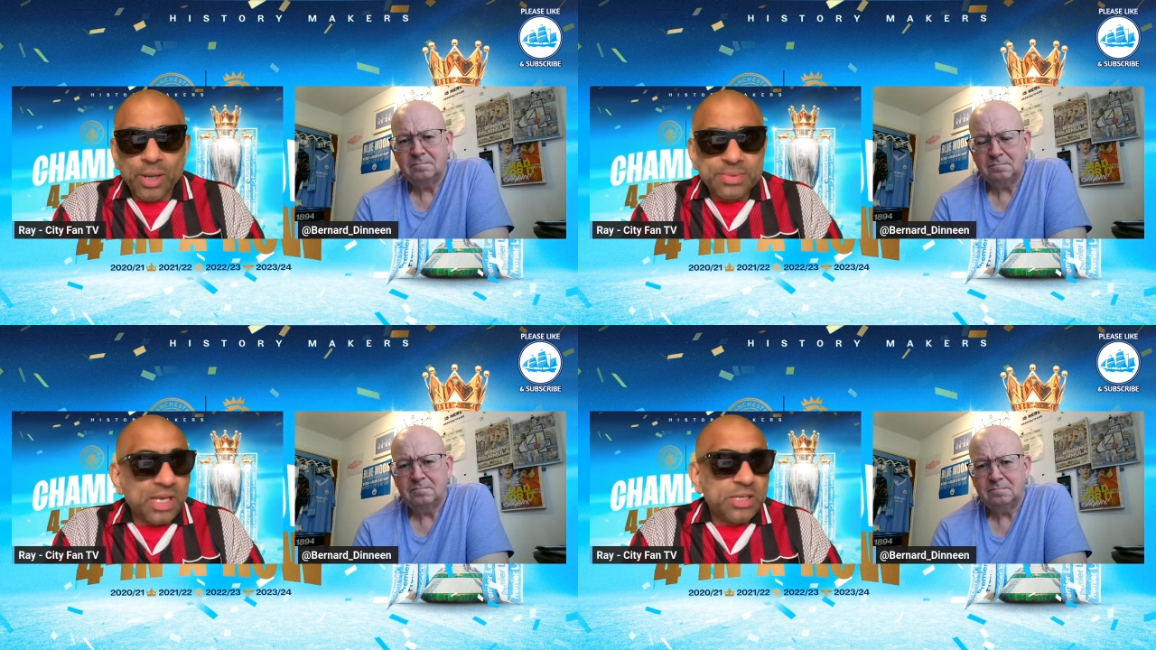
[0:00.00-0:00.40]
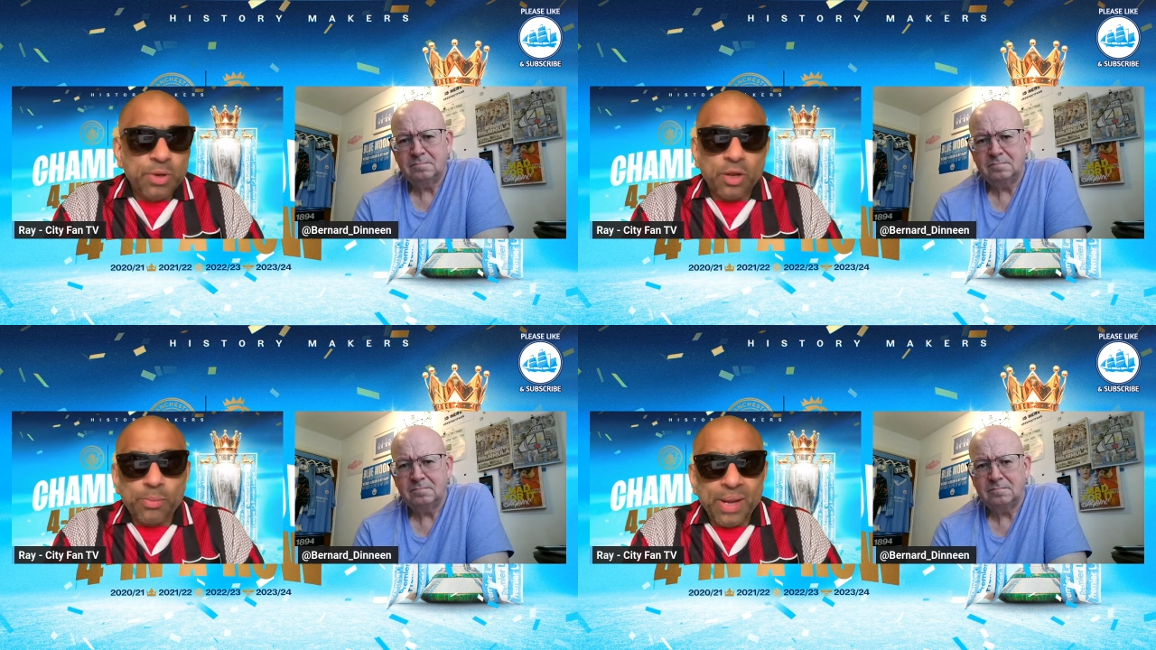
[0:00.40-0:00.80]
Speaker 1: He's been on
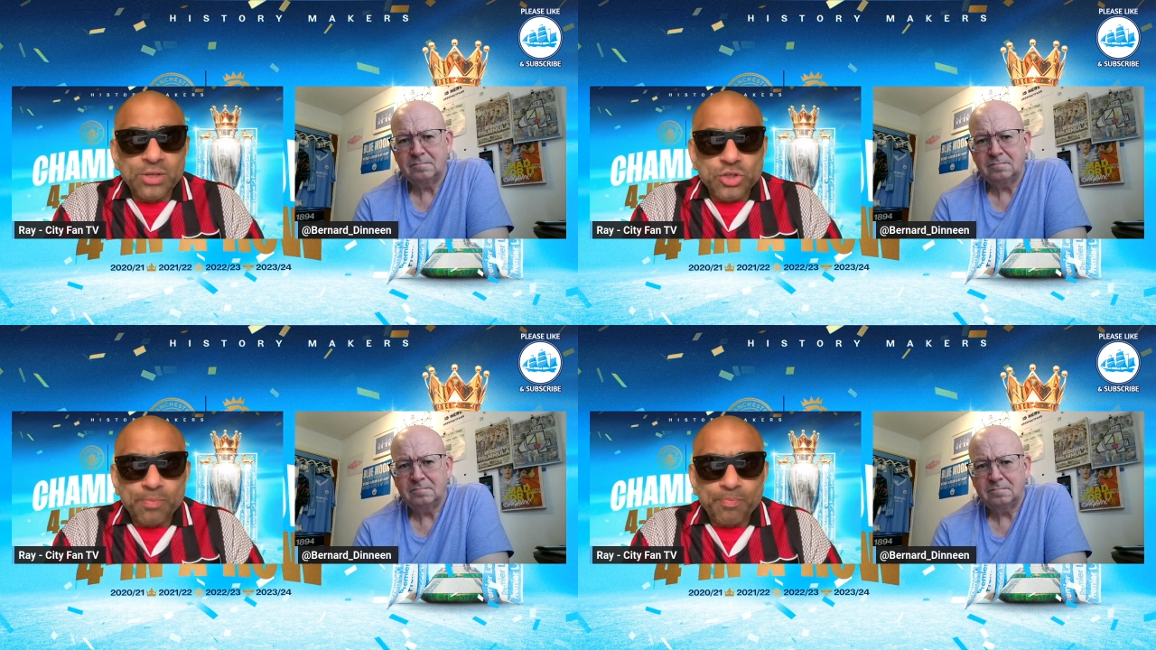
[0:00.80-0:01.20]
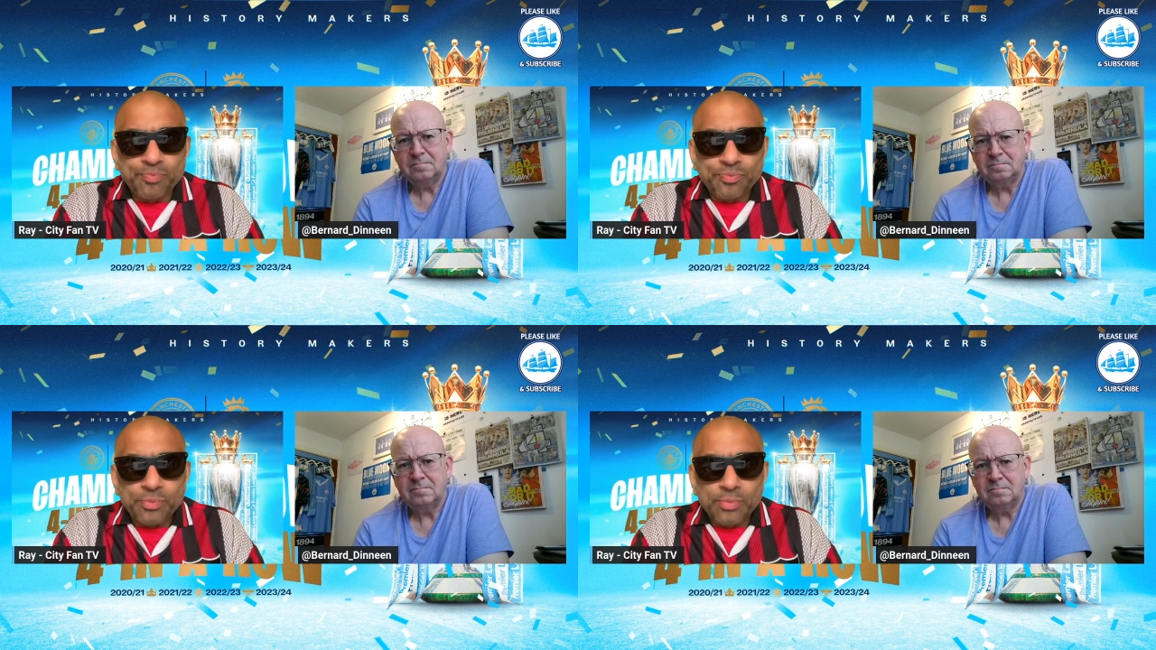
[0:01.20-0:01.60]
the bench
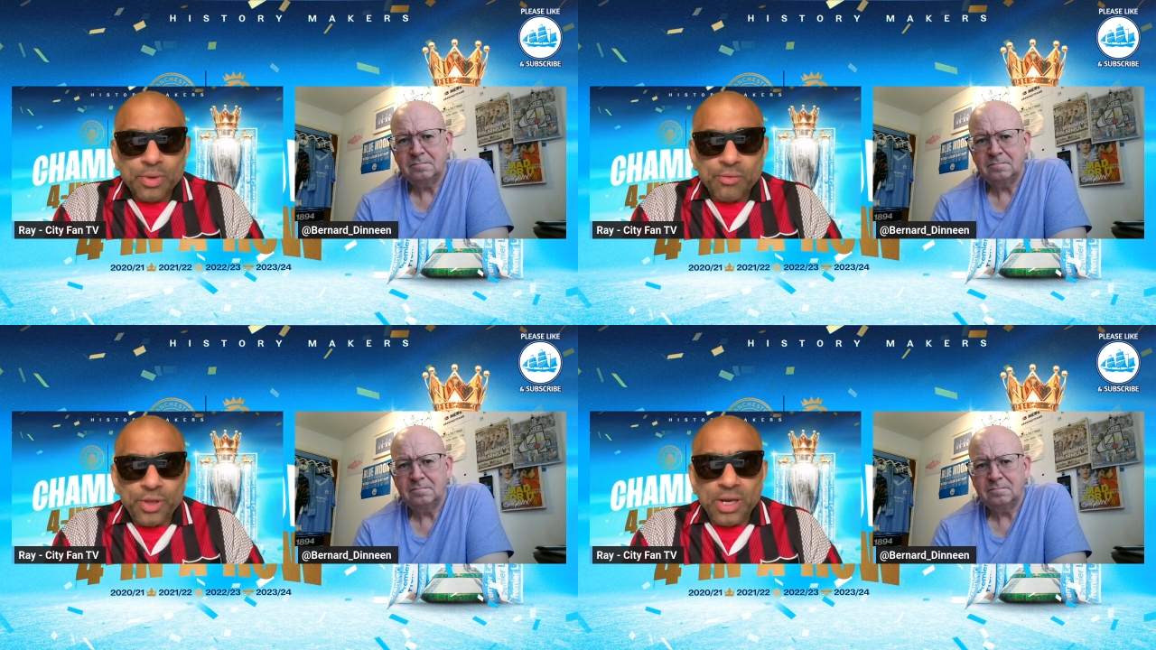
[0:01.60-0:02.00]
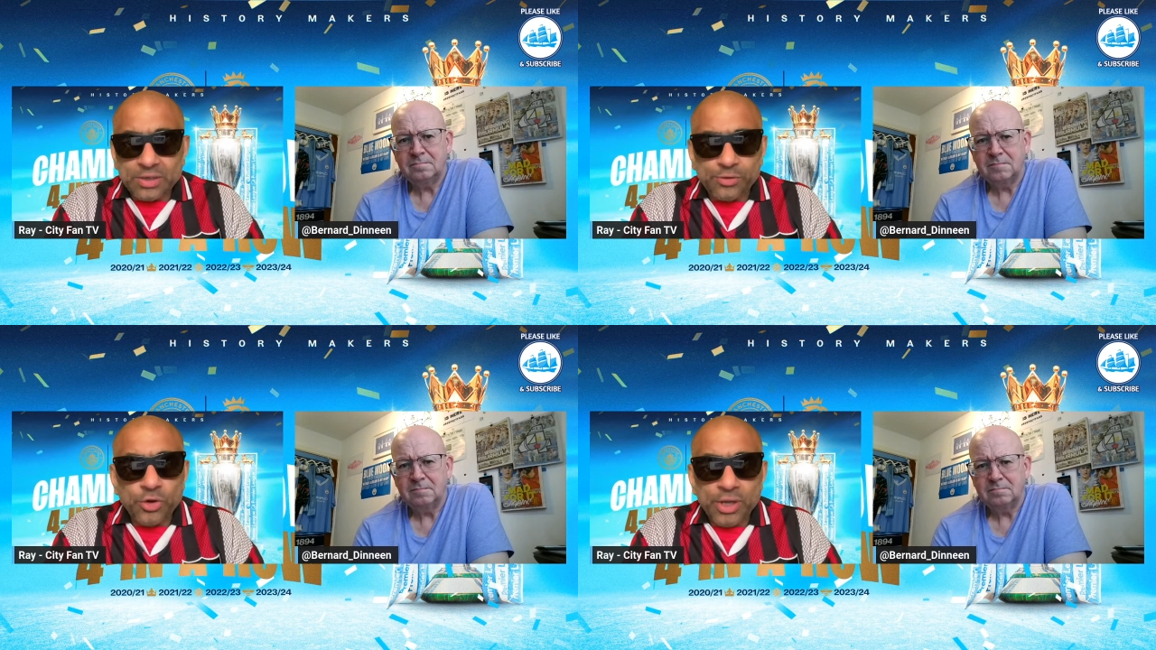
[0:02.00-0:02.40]
for the last
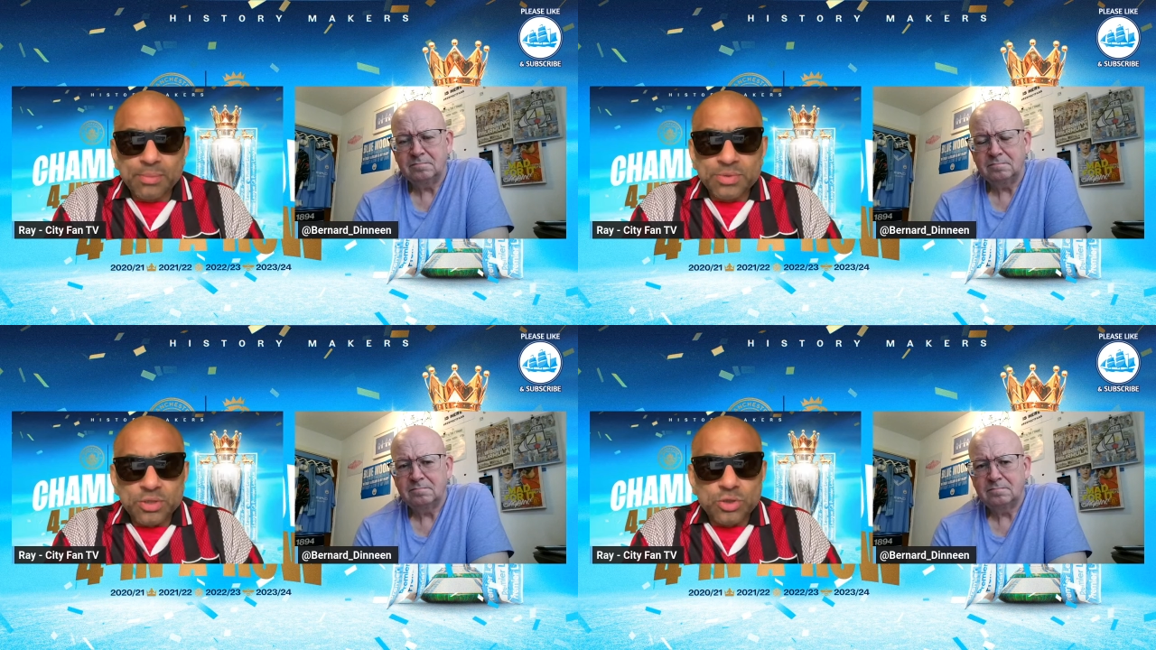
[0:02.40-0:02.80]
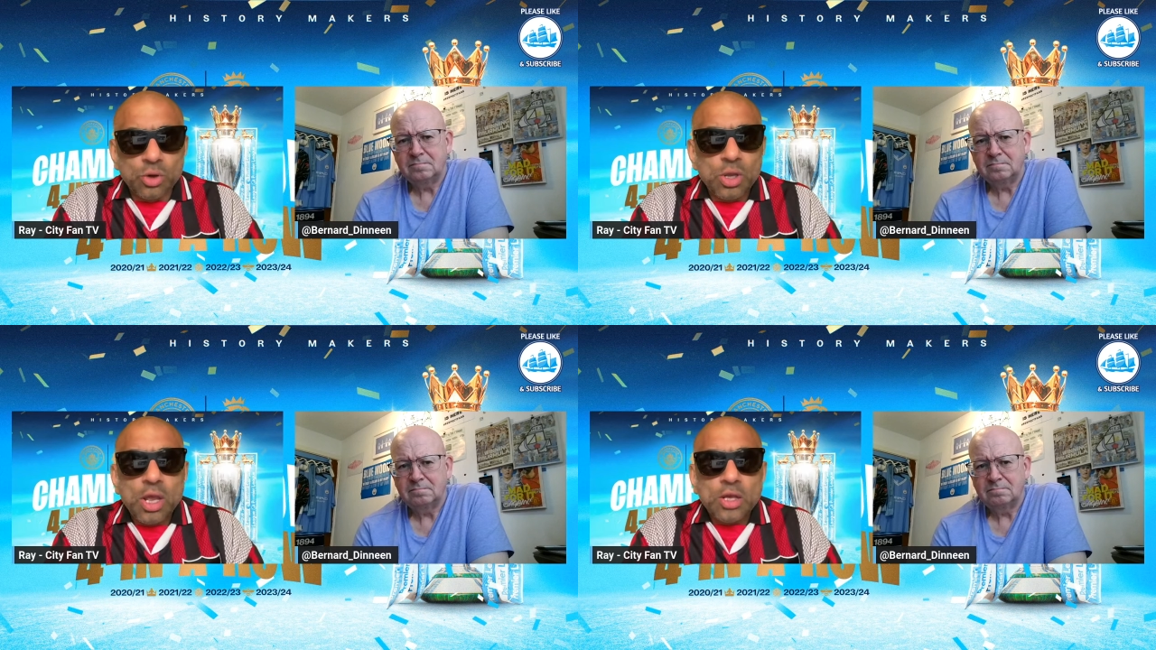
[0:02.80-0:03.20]
few games. So
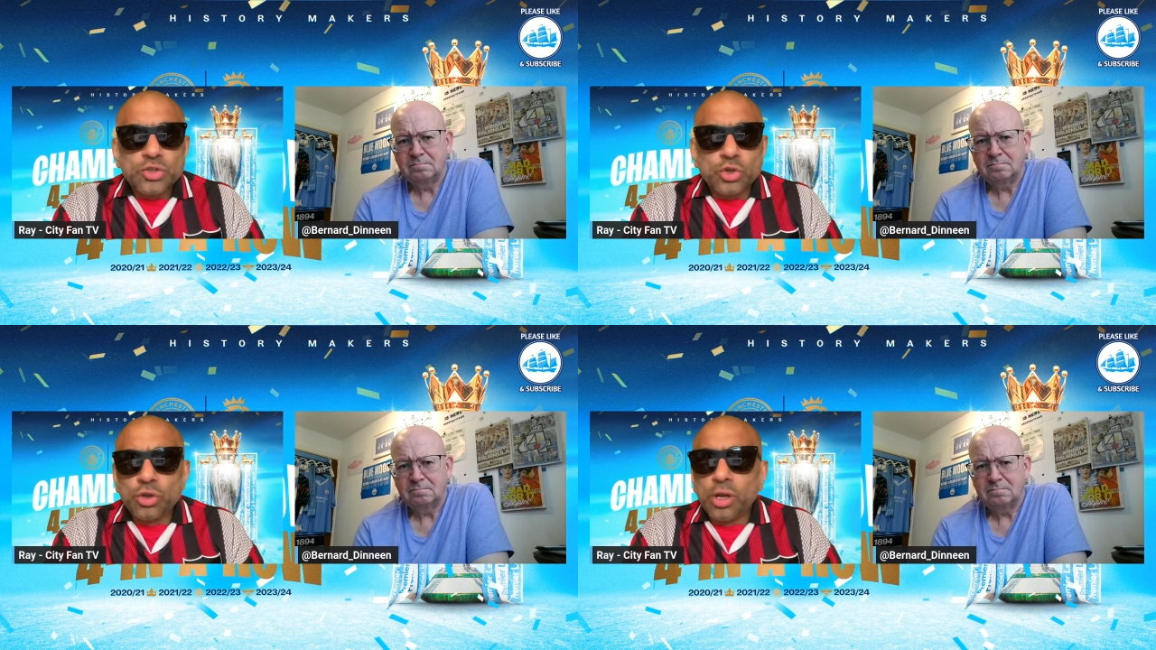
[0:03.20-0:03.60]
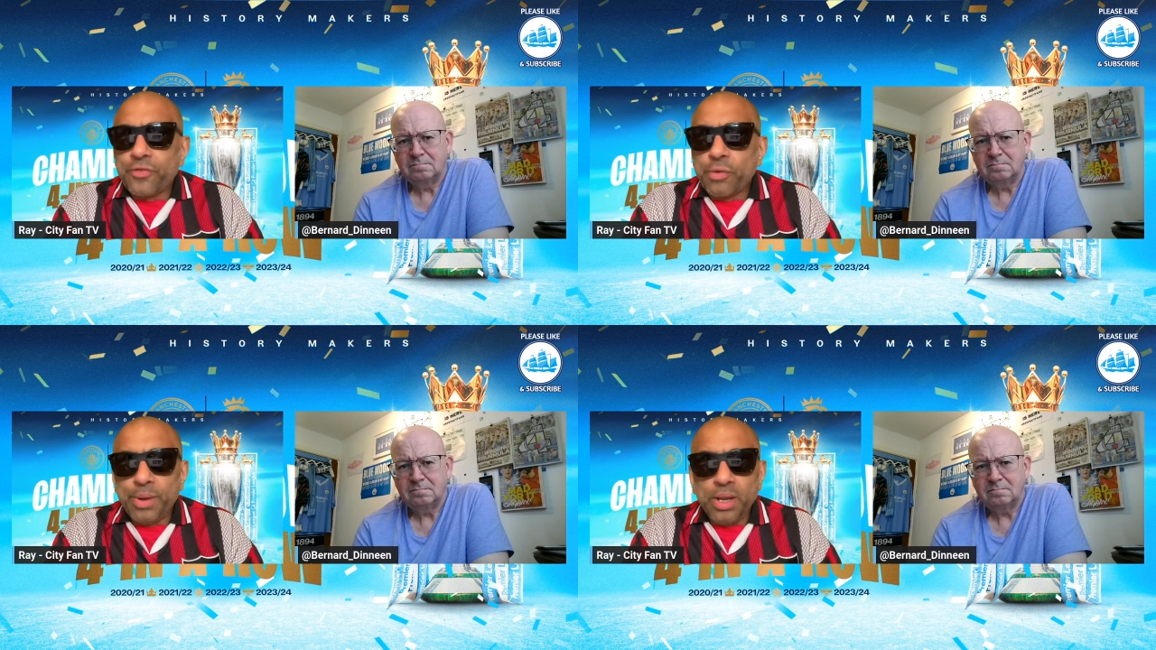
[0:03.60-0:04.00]
suddenly from
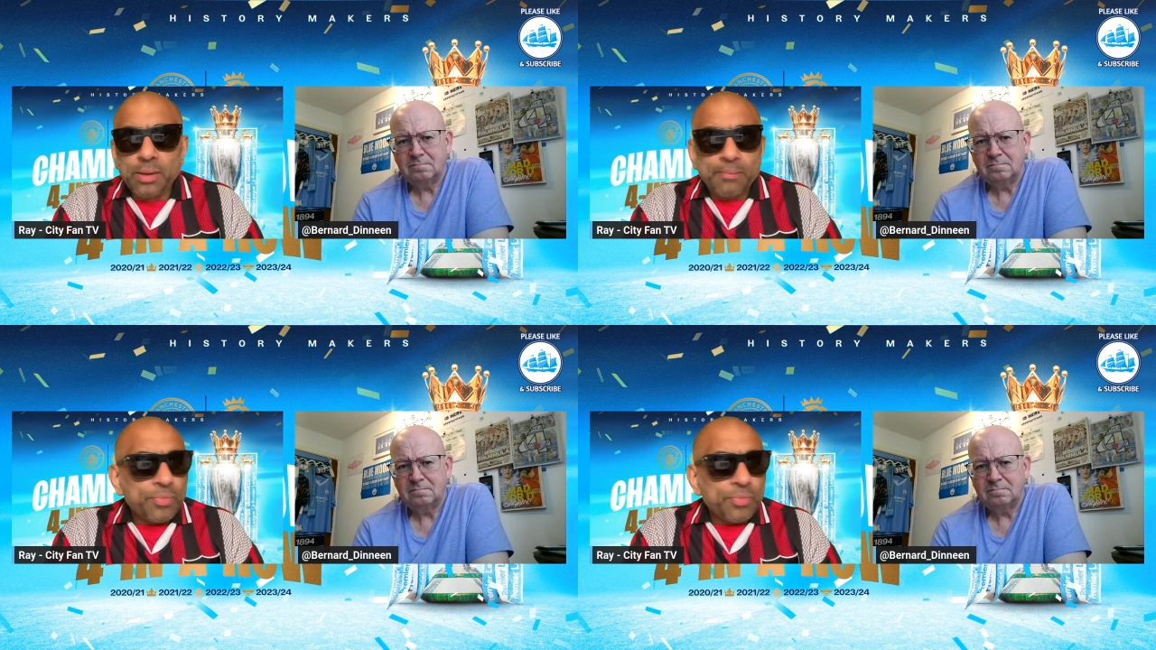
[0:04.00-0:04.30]
being,